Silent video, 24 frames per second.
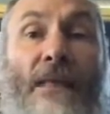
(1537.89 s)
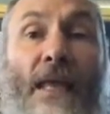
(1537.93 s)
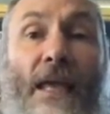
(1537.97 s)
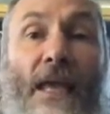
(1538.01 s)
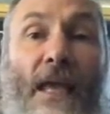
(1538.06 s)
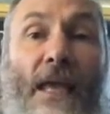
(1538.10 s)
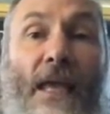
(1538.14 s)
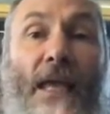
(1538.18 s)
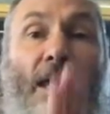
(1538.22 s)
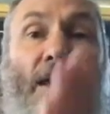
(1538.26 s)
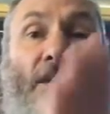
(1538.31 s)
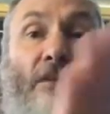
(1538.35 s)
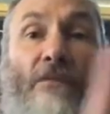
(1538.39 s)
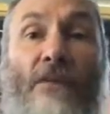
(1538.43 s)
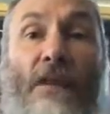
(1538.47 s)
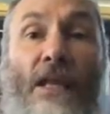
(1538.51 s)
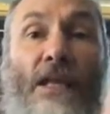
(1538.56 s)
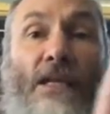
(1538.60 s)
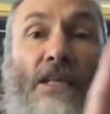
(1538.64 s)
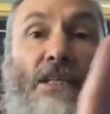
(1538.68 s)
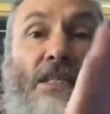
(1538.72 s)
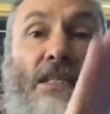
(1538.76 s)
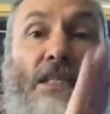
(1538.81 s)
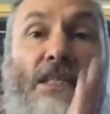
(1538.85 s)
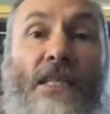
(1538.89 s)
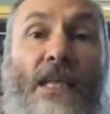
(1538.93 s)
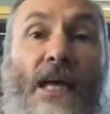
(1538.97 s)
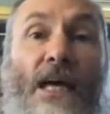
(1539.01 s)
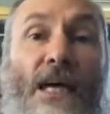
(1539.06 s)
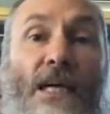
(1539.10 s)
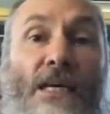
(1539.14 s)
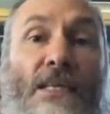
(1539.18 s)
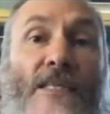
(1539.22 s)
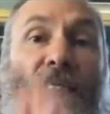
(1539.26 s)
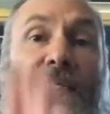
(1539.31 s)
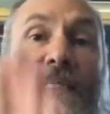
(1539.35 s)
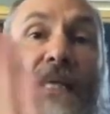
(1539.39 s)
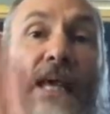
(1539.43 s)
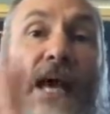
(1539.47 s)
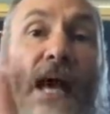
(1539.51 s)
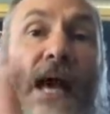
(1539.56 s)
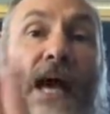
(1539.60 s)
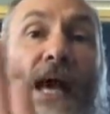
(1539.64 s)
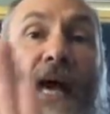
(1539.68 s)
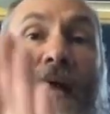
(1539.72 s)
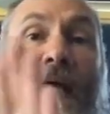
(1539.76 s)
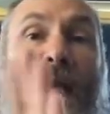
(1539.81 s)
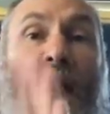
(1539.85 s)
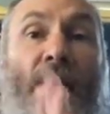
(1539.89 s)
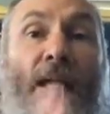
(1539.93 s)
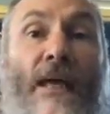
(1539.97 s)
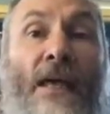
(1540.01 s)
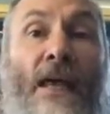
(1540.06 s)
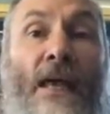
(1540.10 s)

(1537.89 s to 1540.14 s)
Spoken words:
They reach the sky,